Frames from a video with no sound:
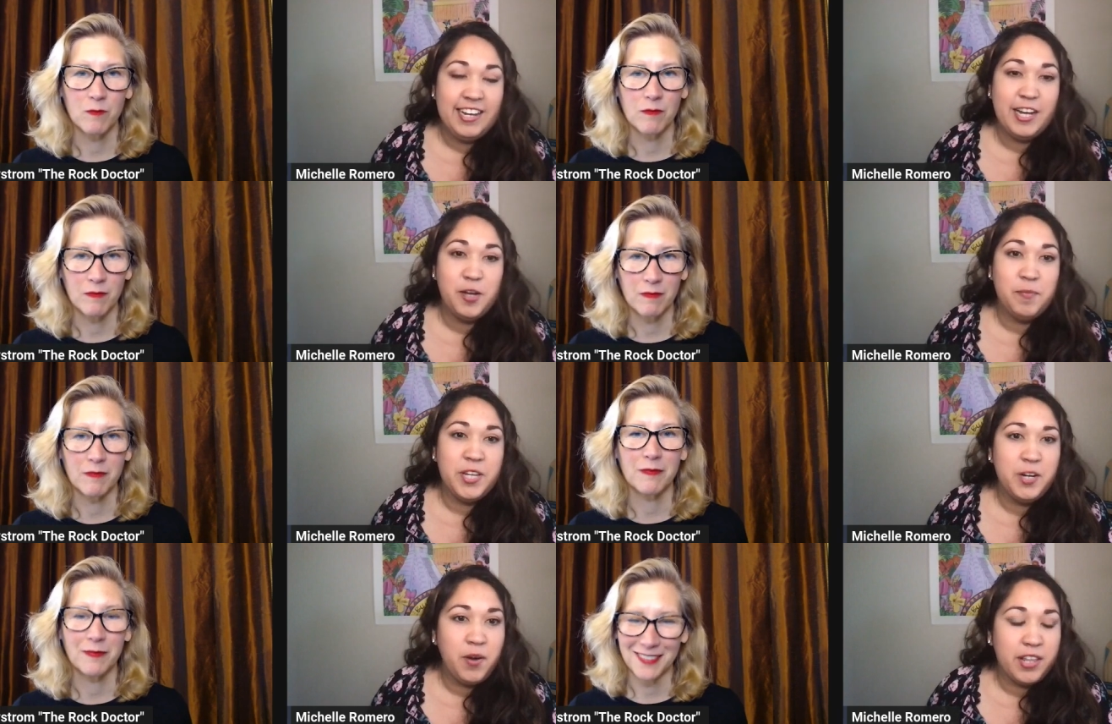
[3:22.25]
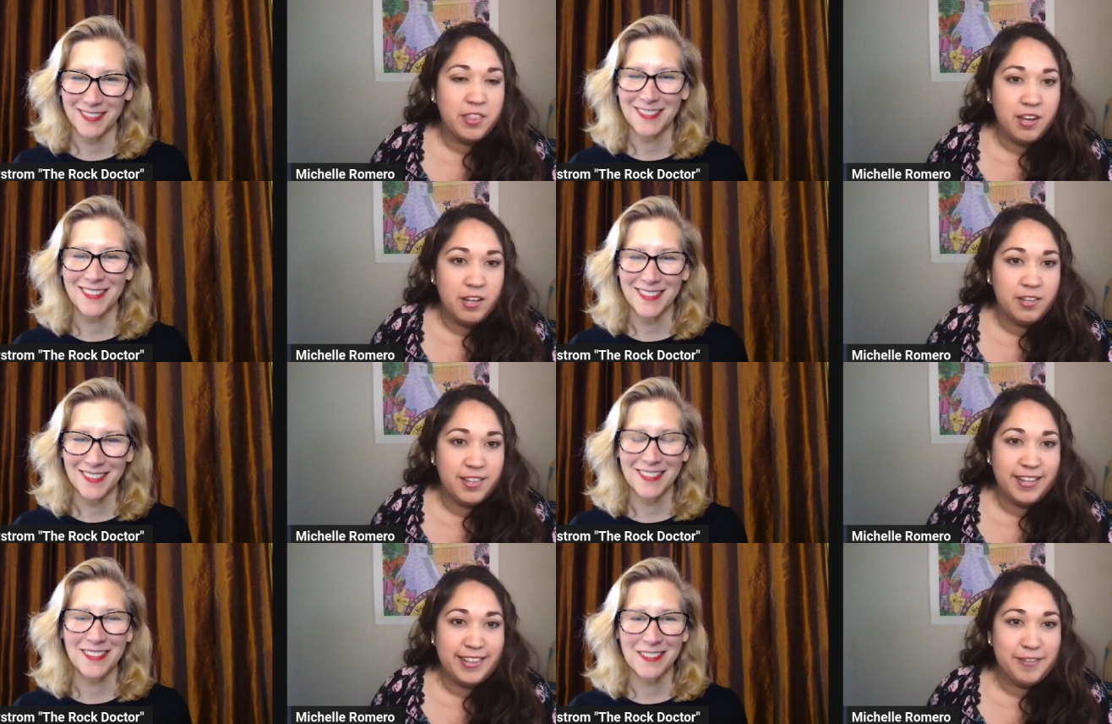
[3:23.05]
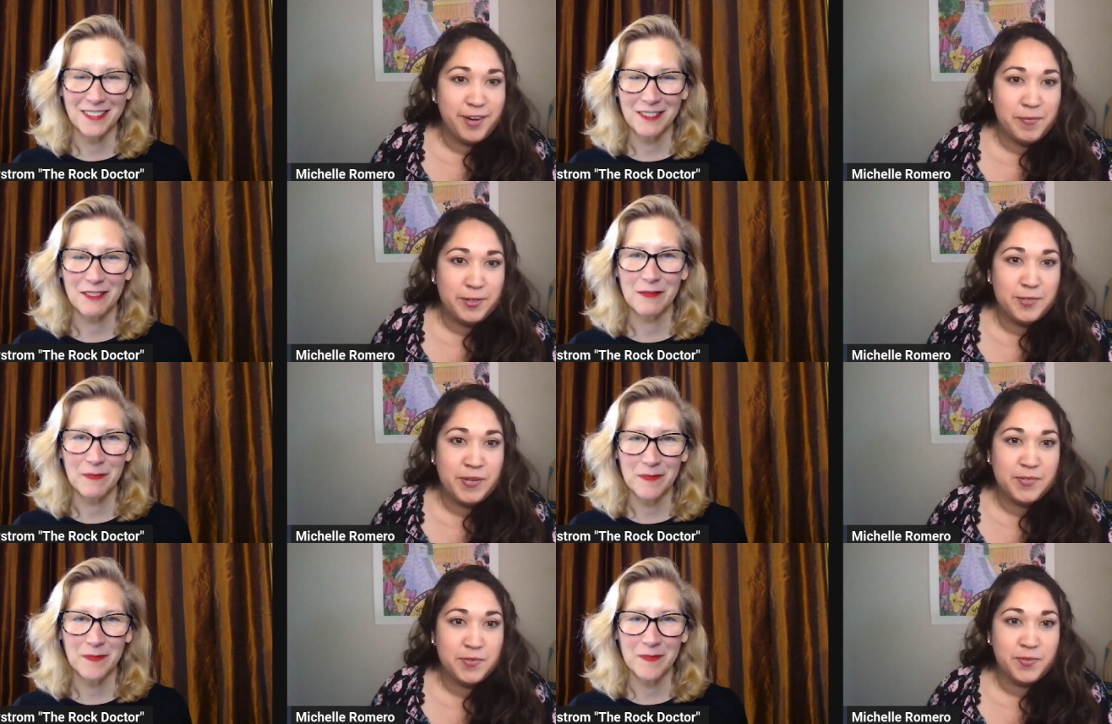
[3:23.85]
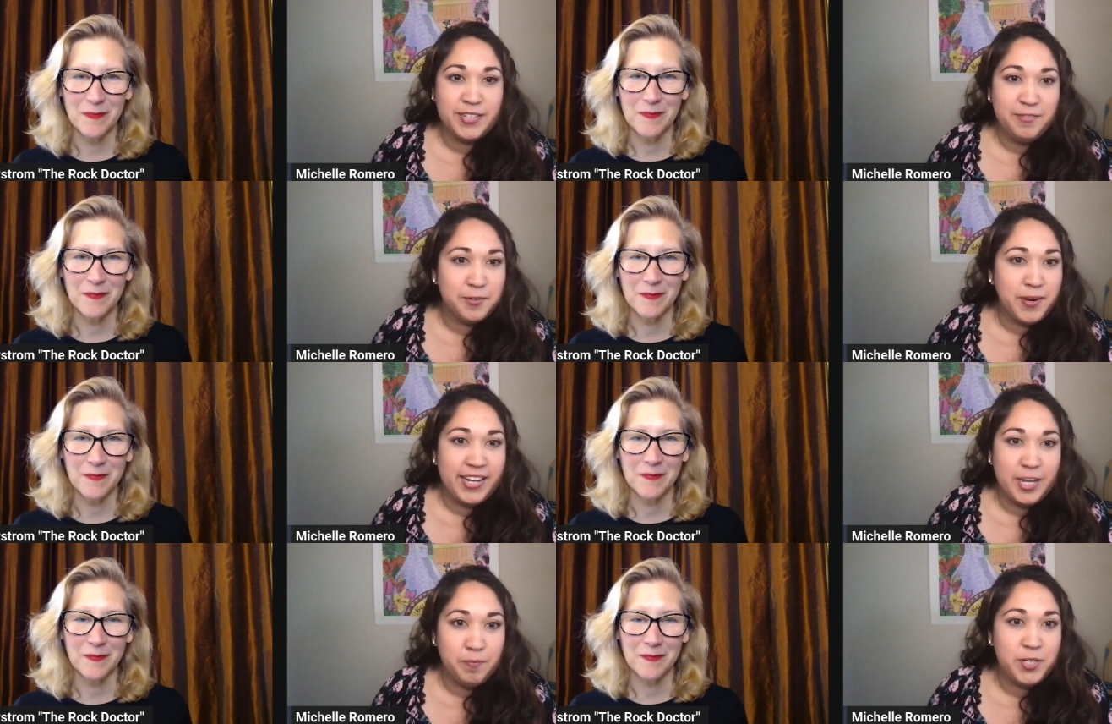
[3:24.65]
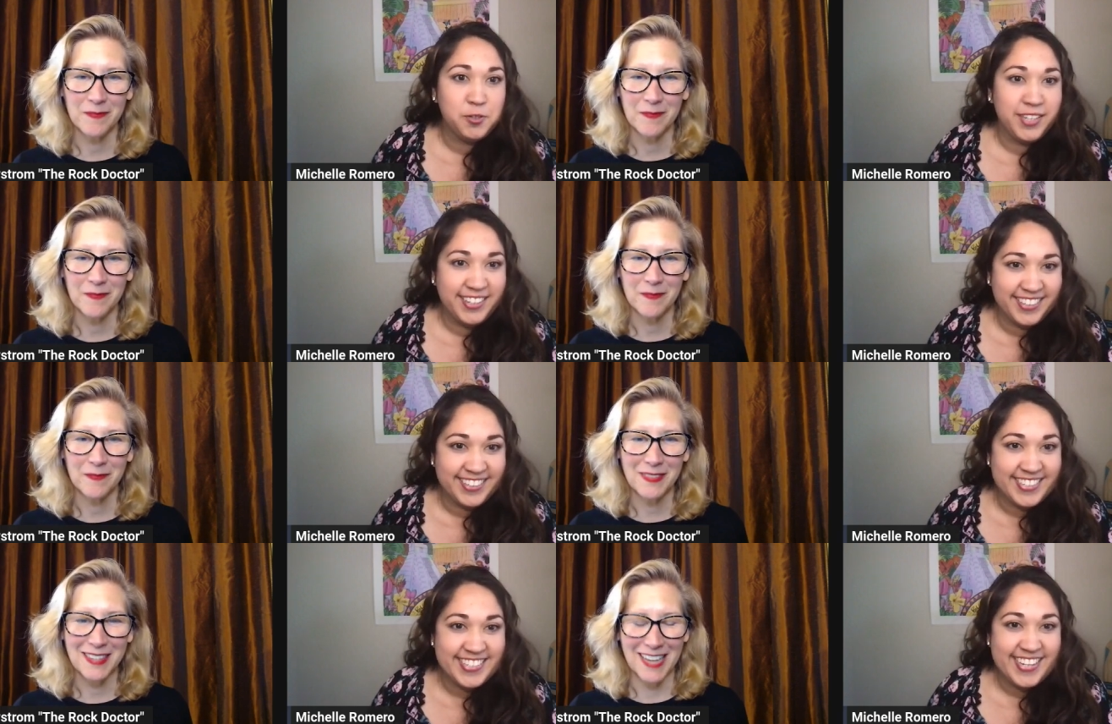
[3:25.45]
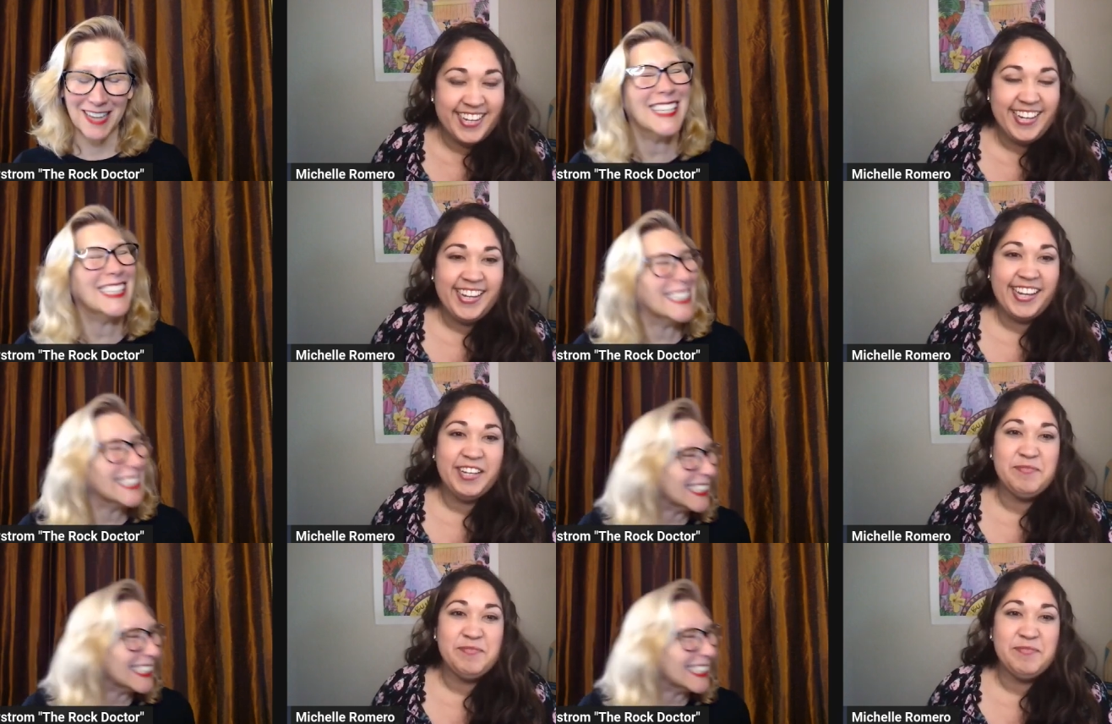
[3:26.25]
Speaker 1: Um, you know, I thought that the environmental space was really for white hippie tree huggers. Um,